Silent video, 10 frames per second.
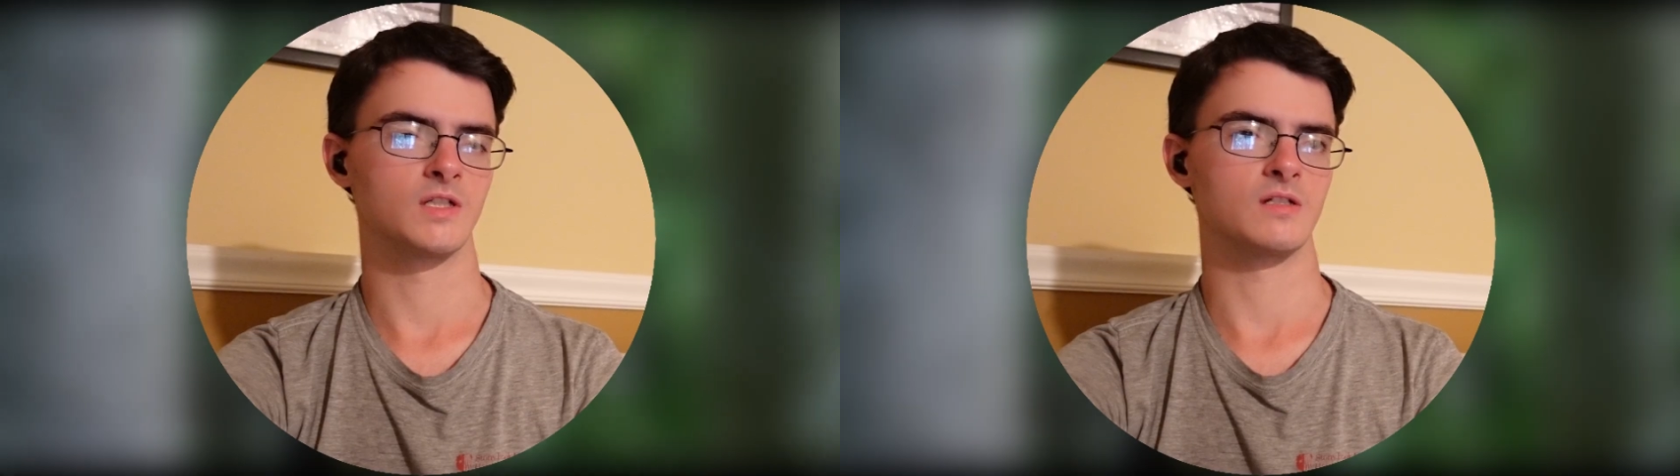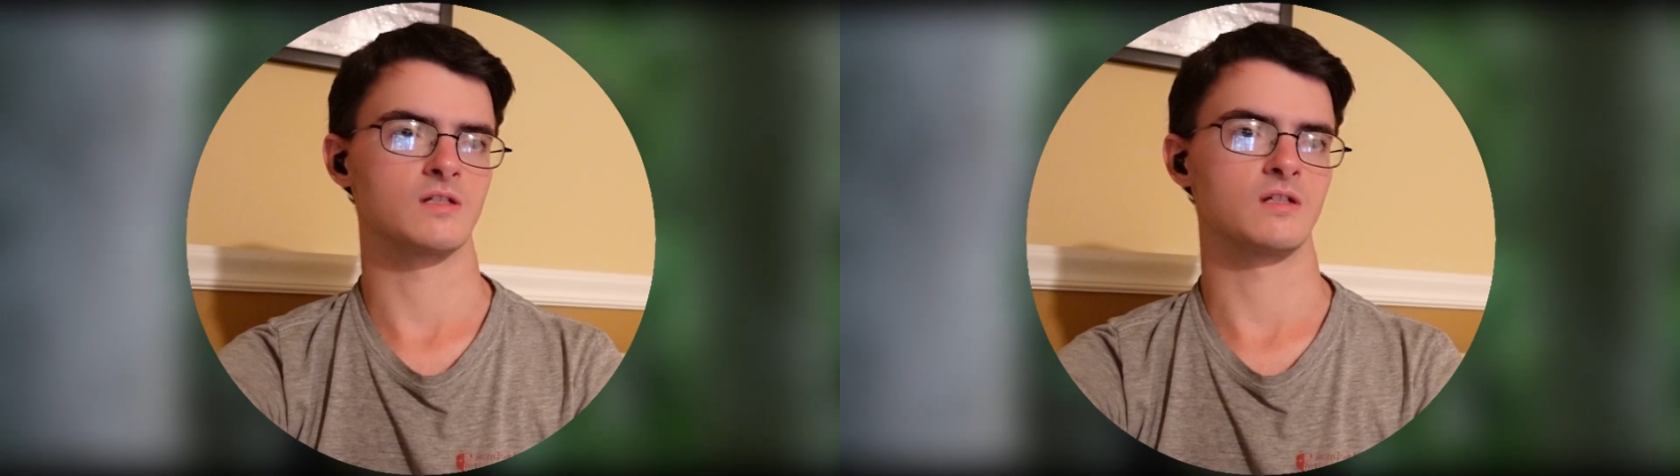
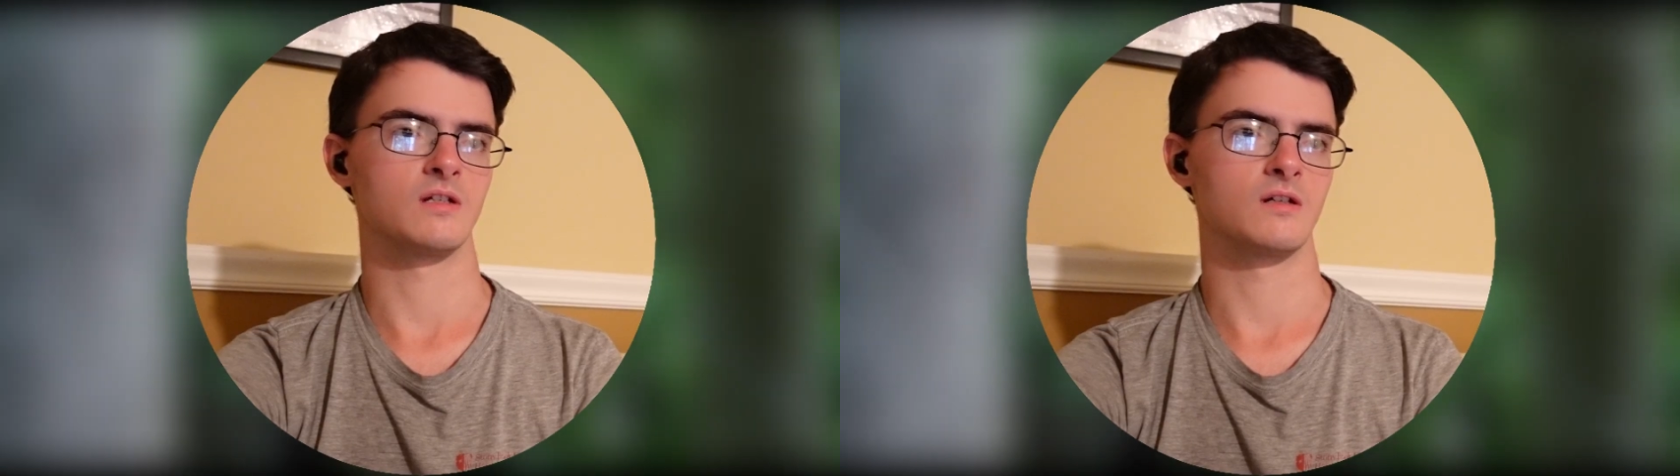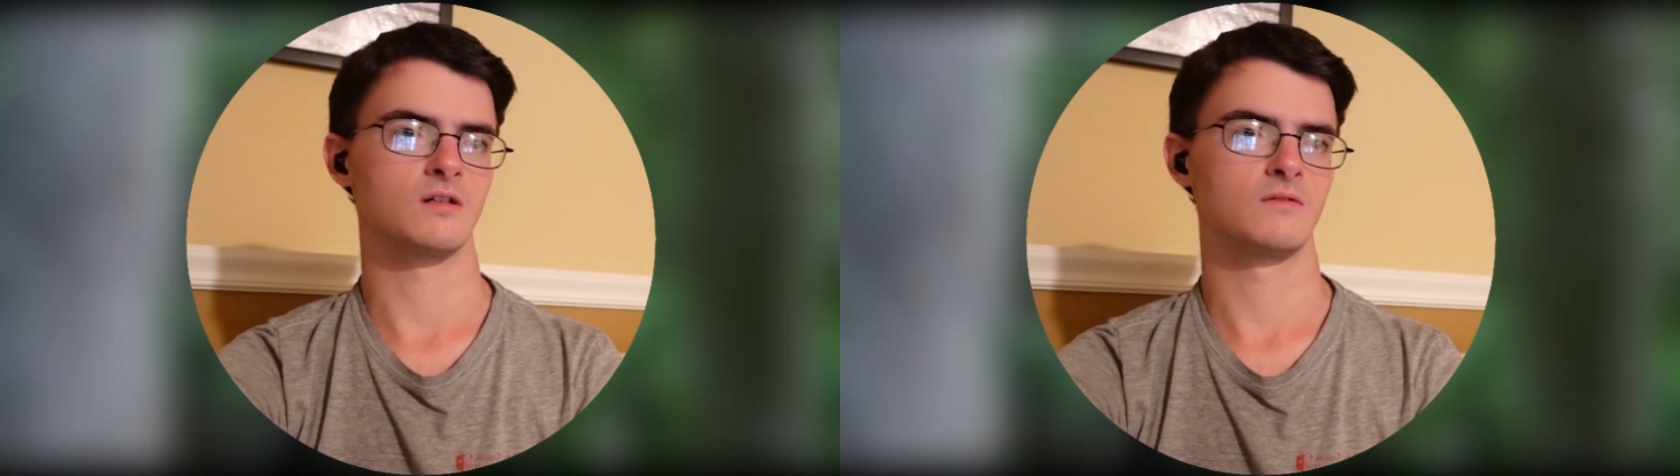gonna see
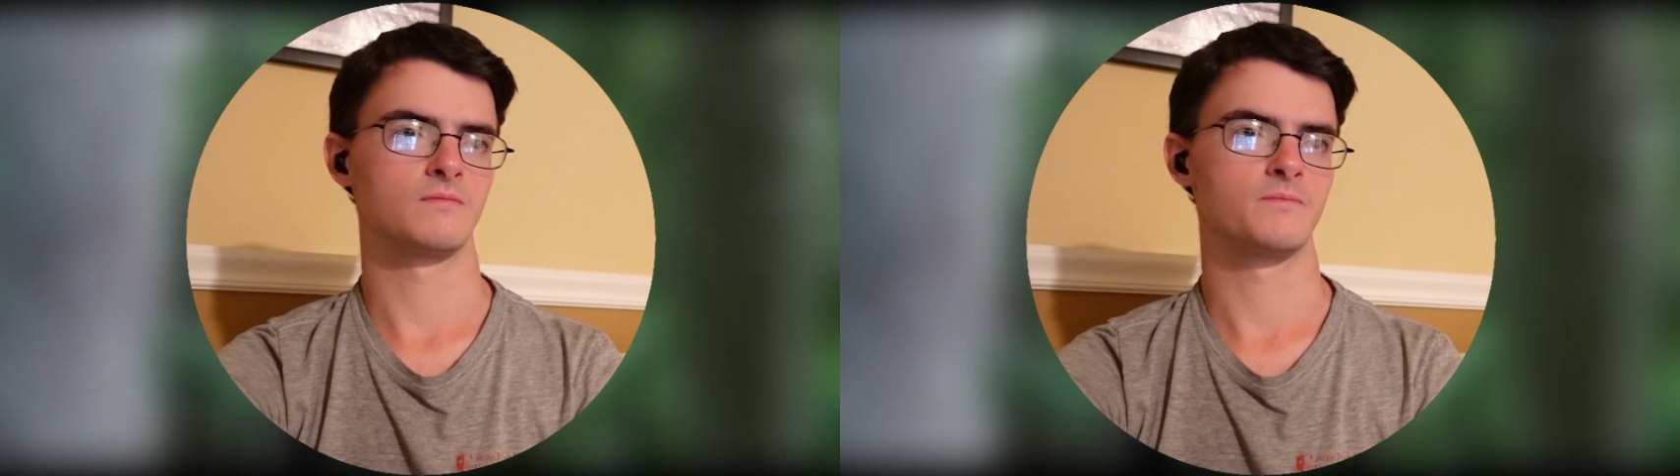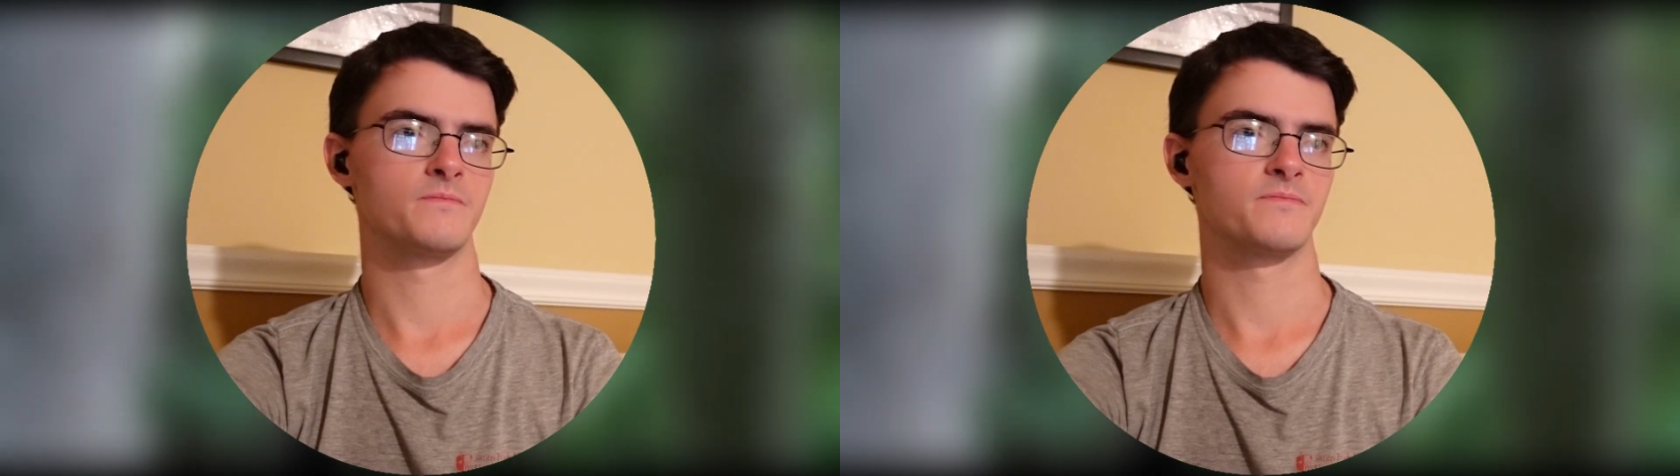uh,
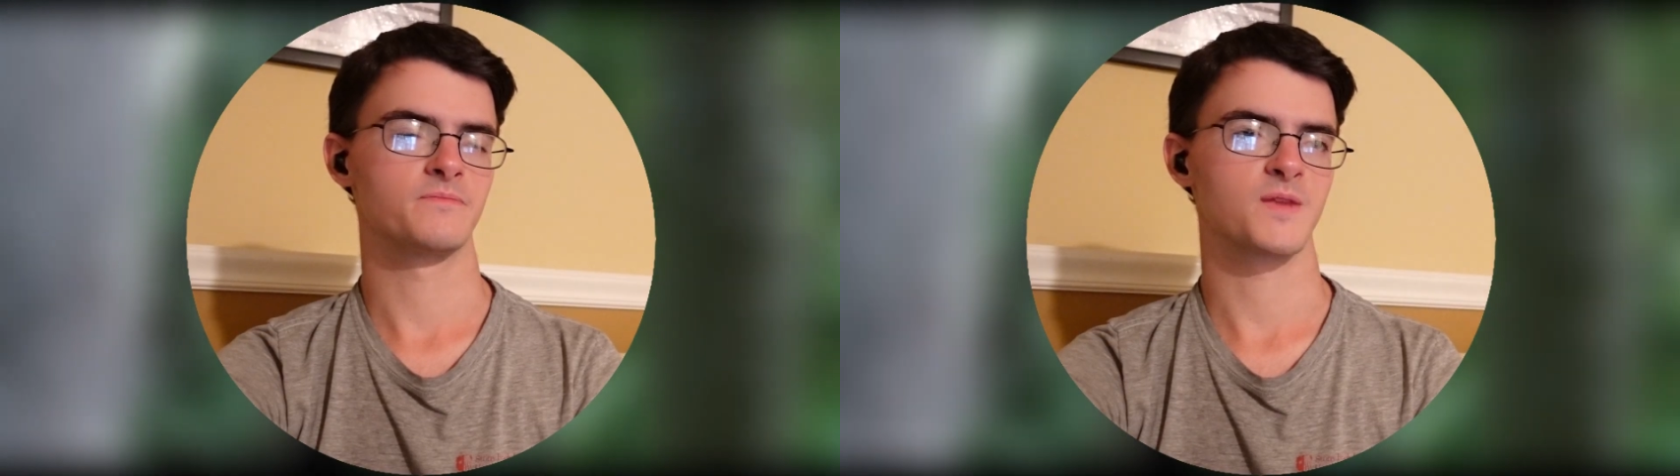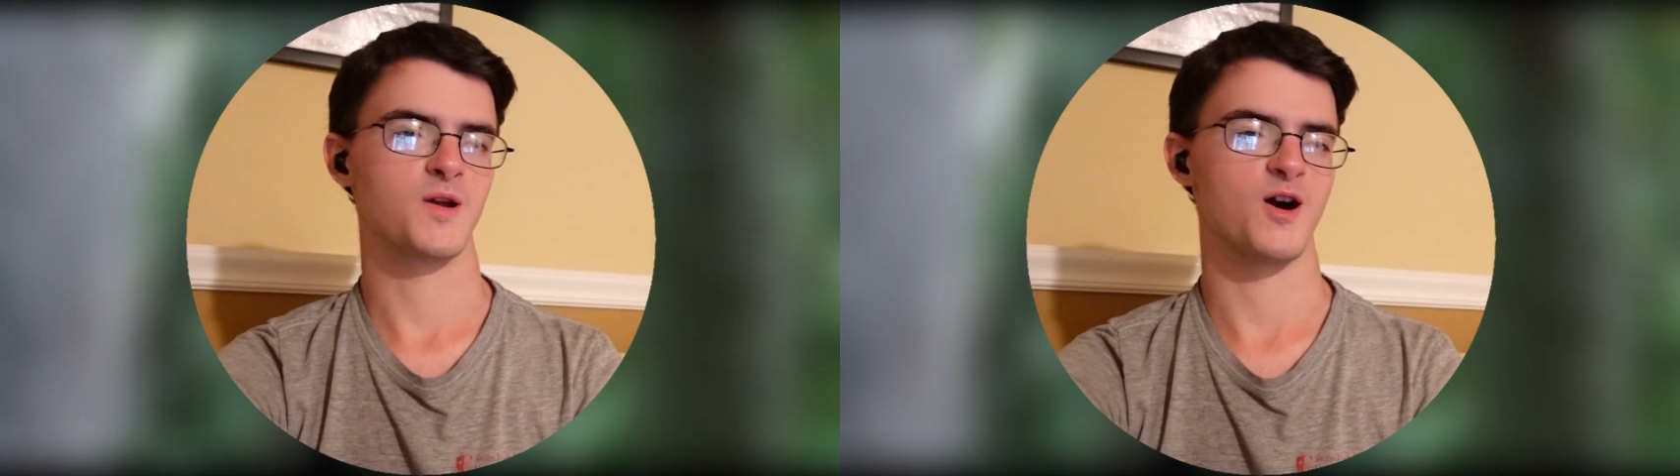
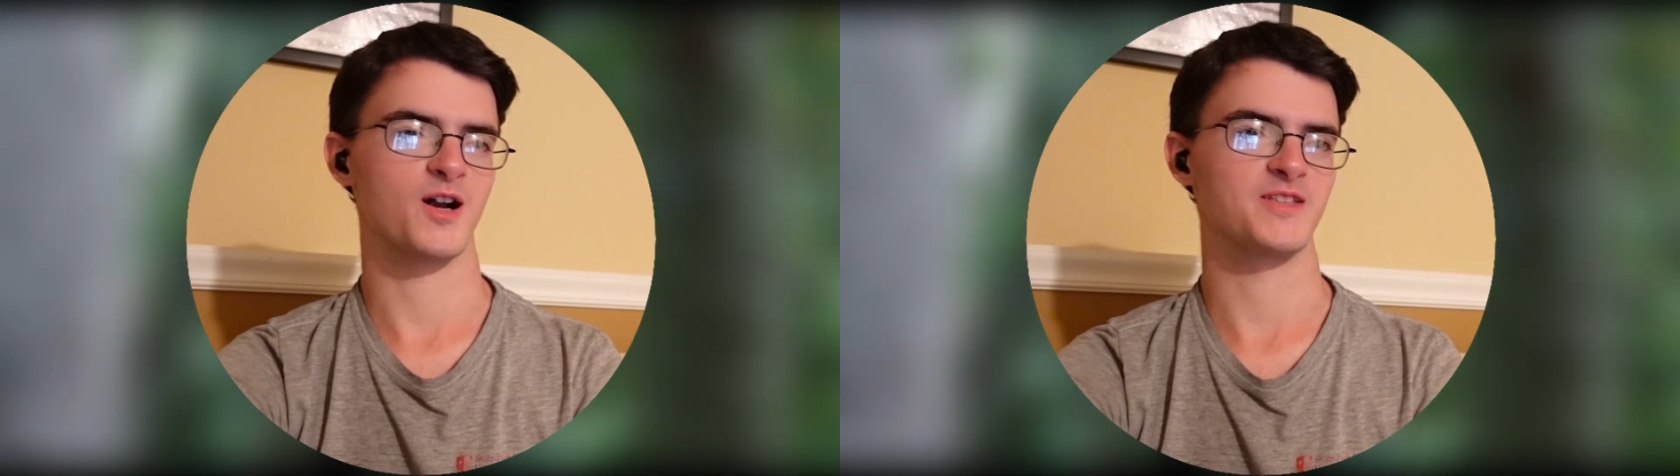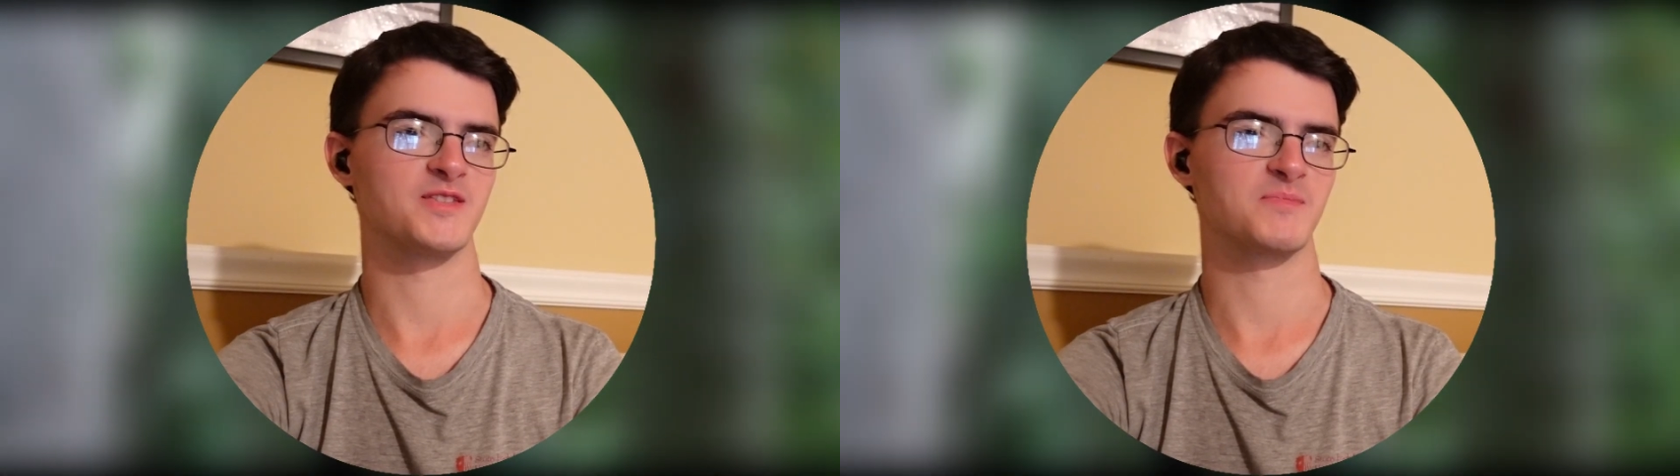
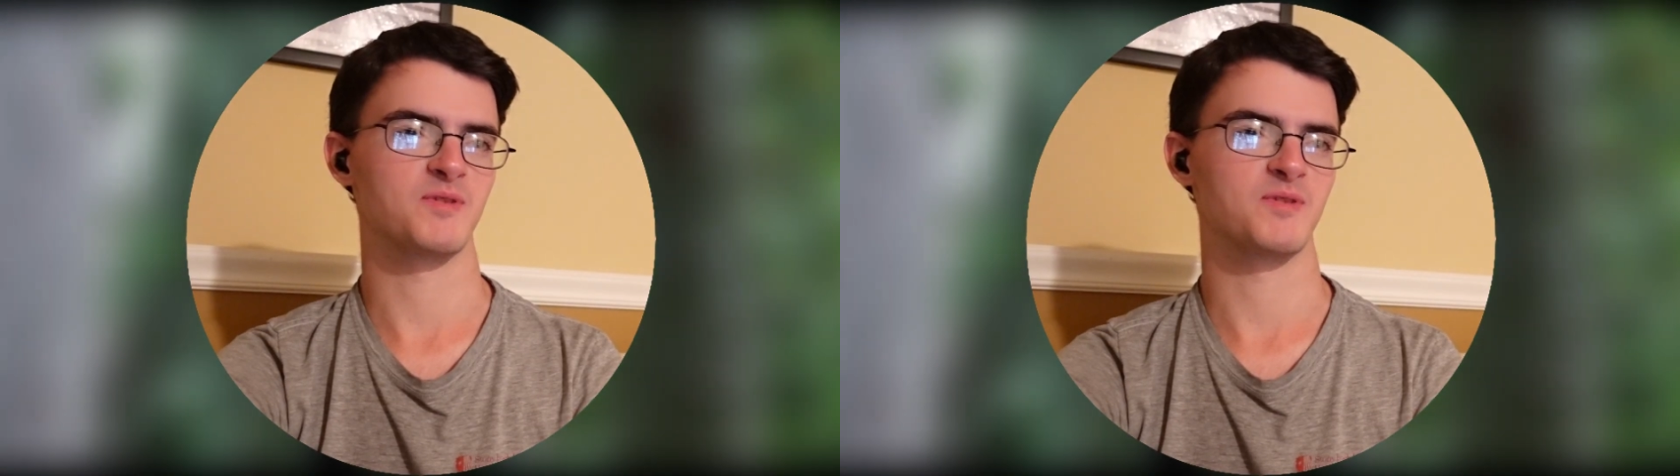Hawkins'